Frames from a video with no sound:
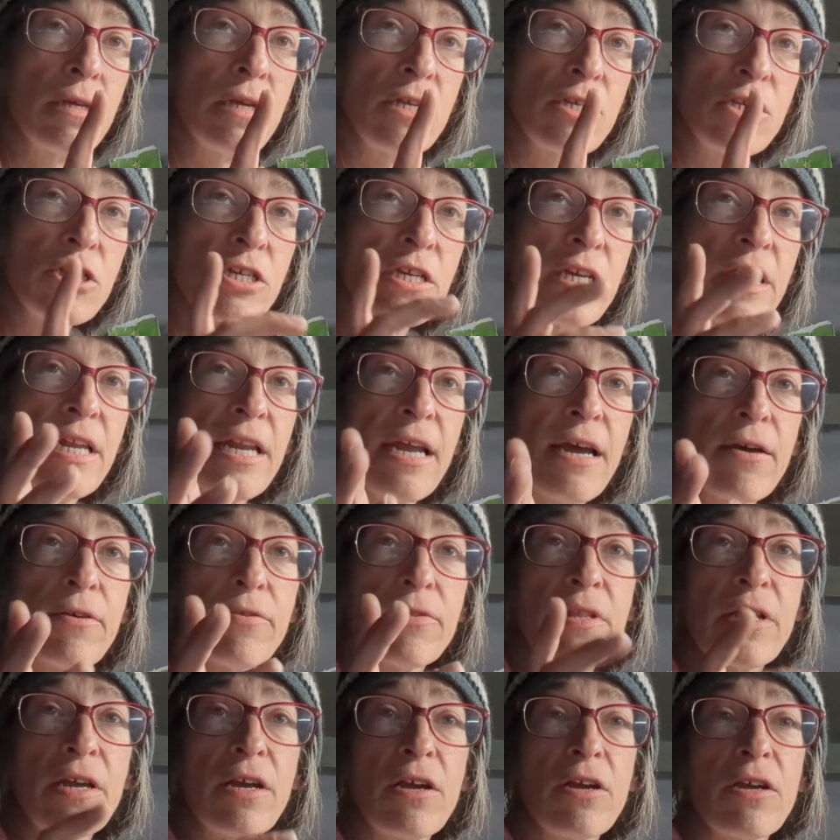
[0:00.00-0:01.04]
I should get out
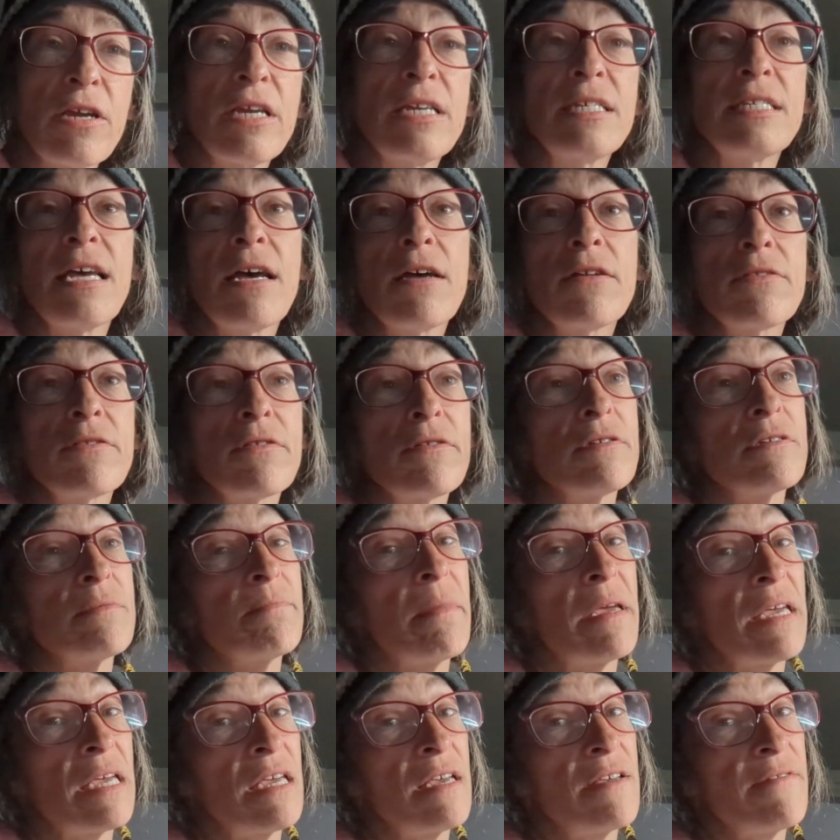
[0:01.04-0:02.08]
there. He's out there. He's
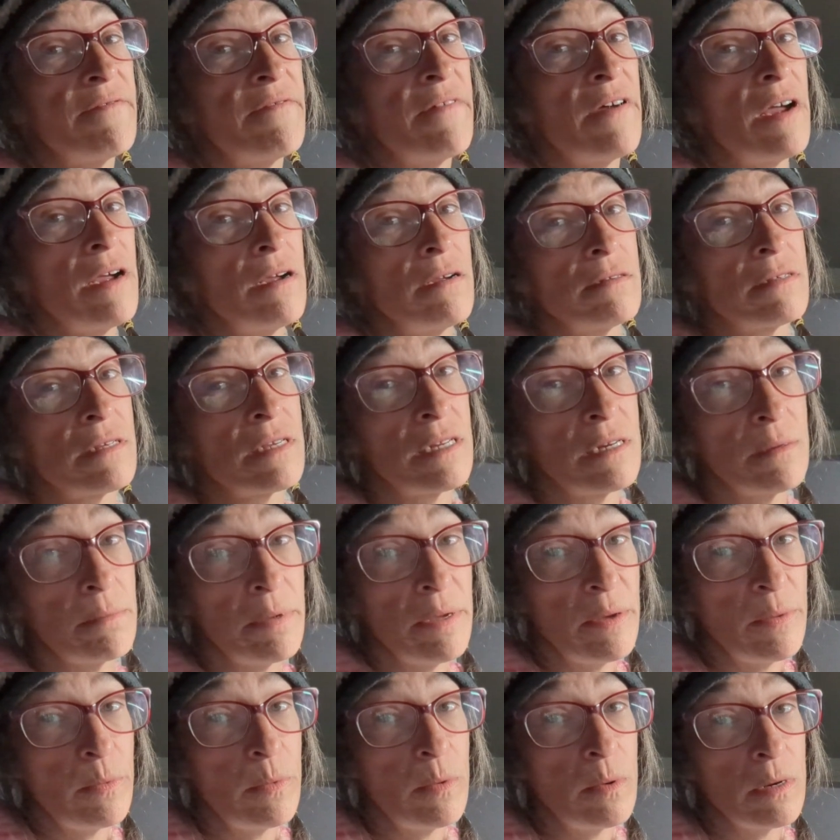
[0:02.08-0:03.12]
making a fire. It's going to
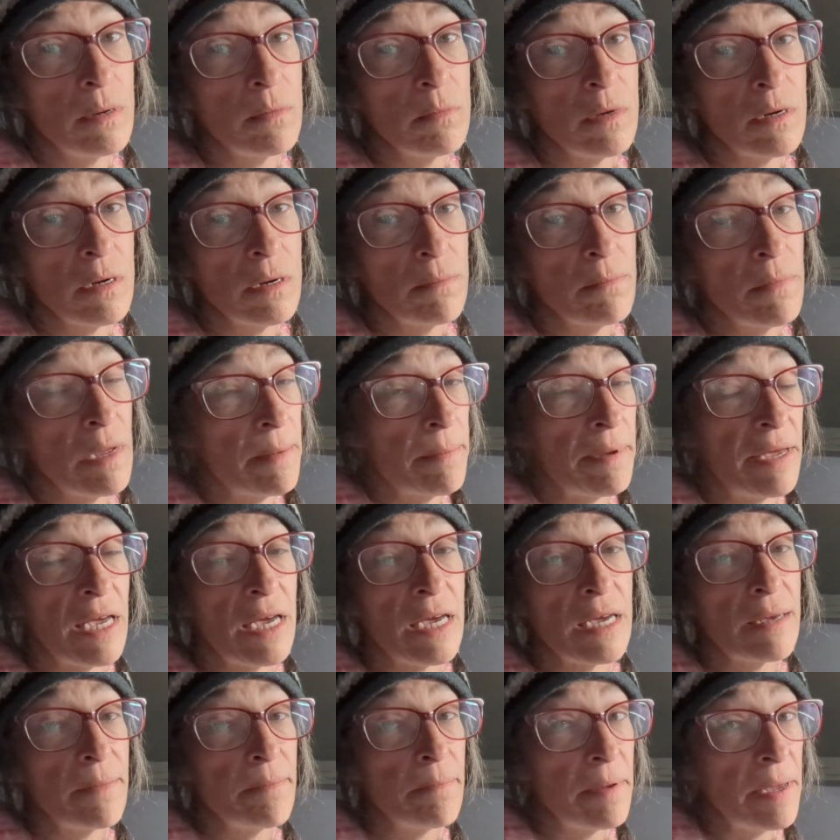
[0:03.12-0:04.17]
be warmer. Maybe I
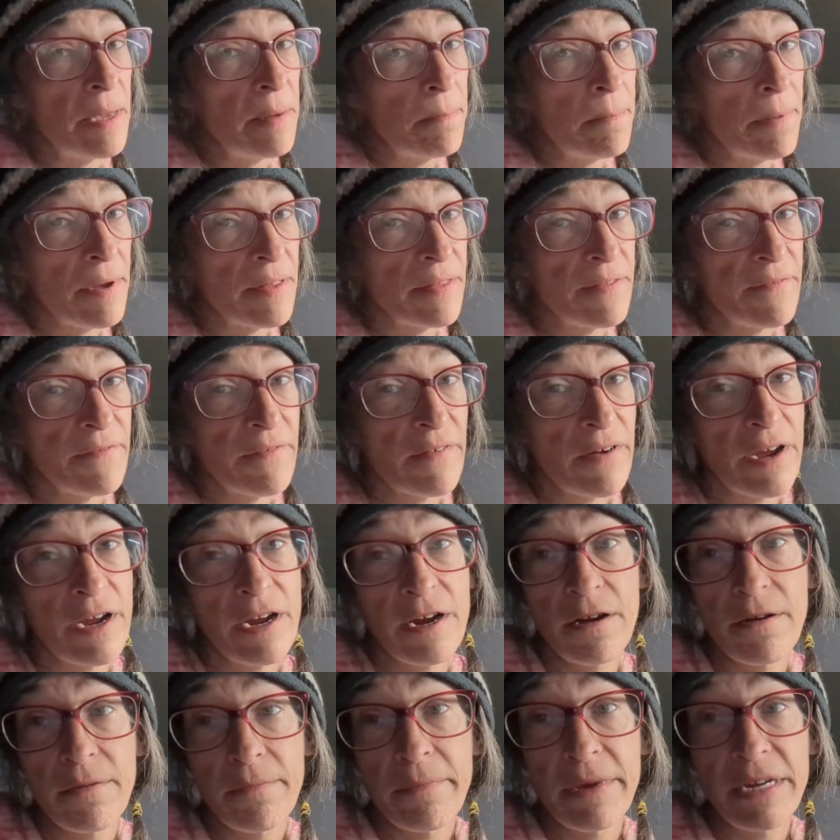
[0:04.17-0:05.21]
can paint by the
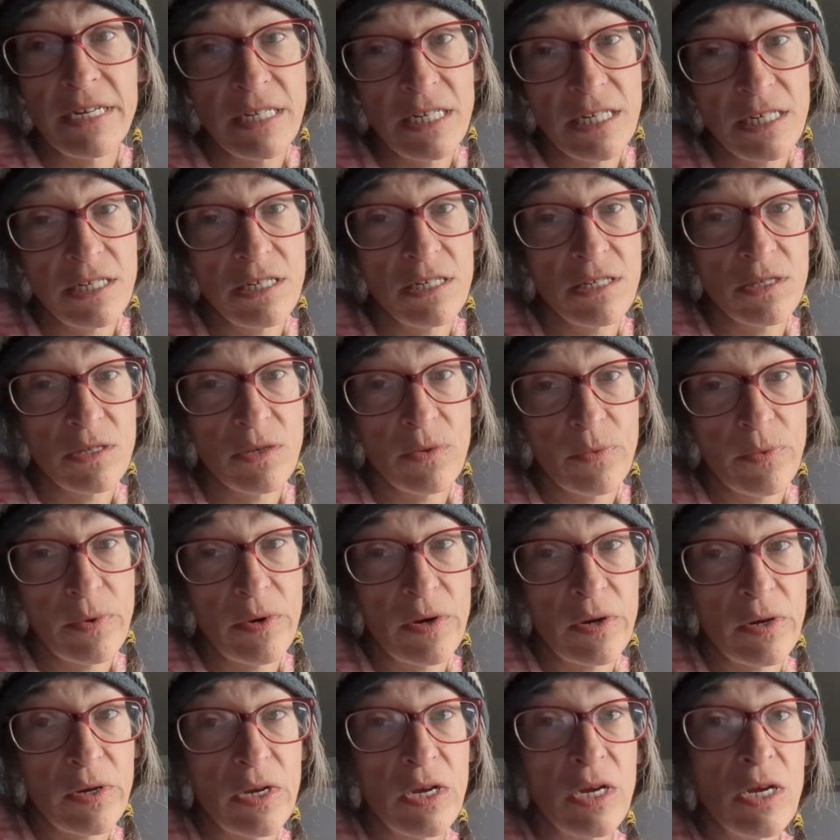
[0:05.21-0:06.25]
fire. My digits will
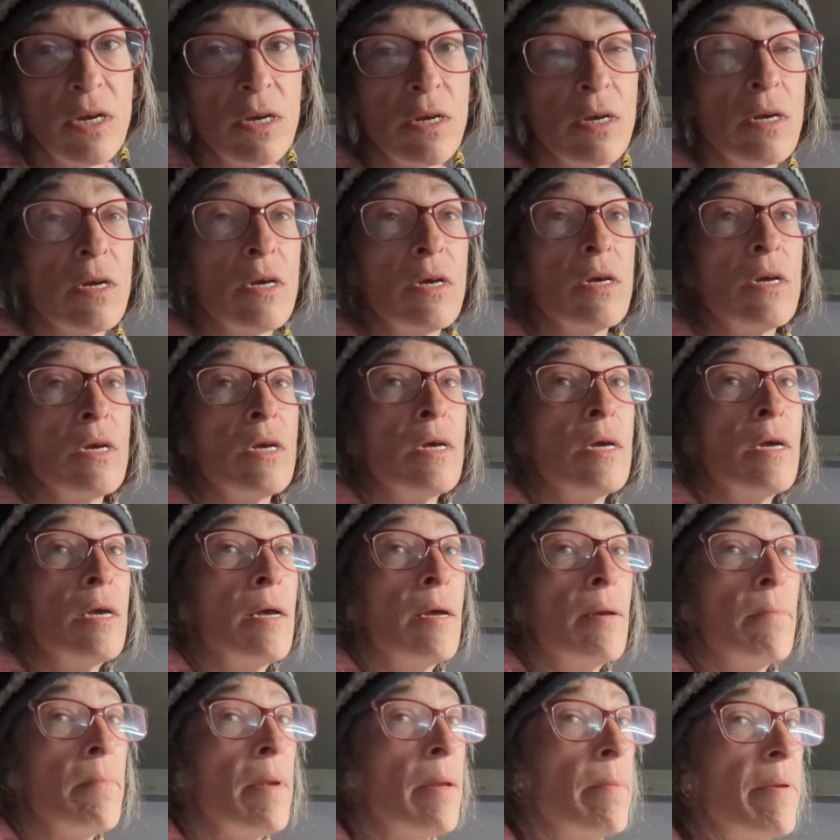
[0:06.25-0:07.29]
work.
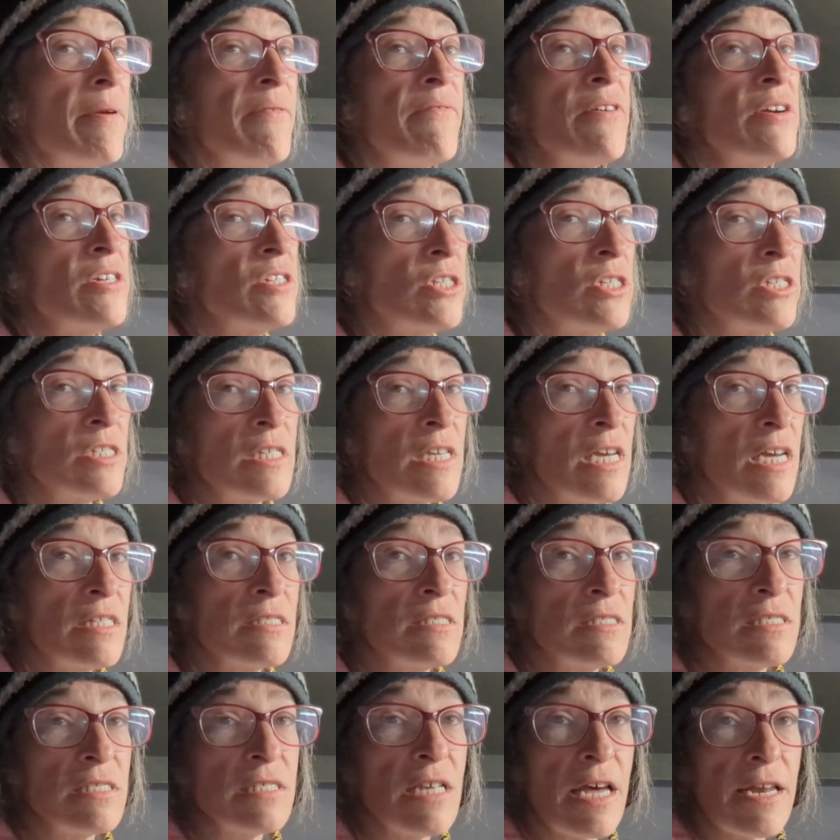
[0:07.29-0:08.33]
Maybe if I just get
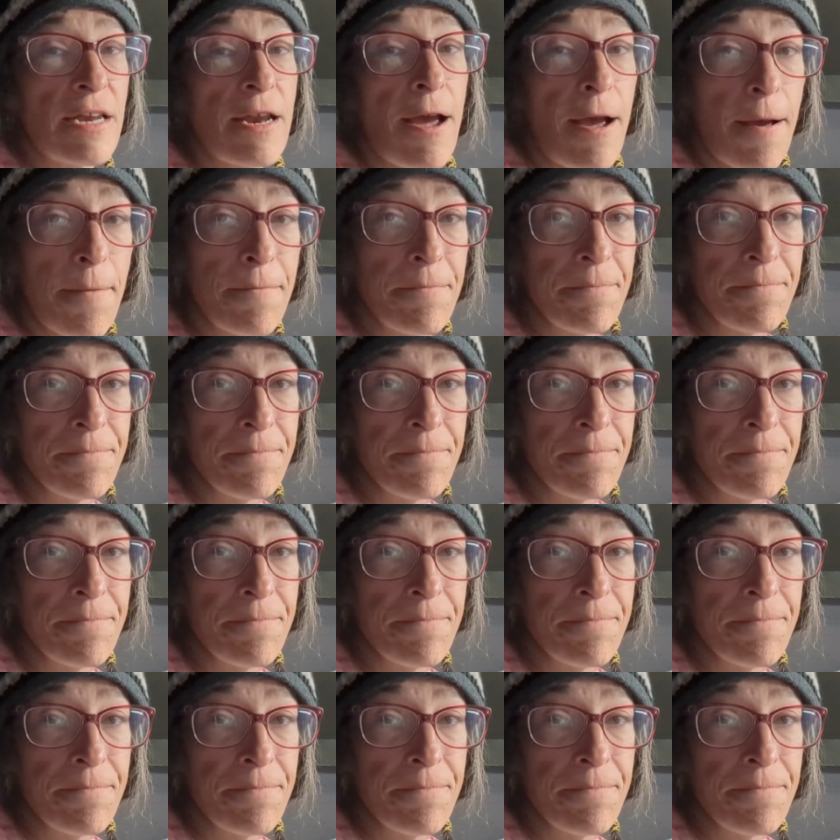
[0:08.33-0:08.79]
set up.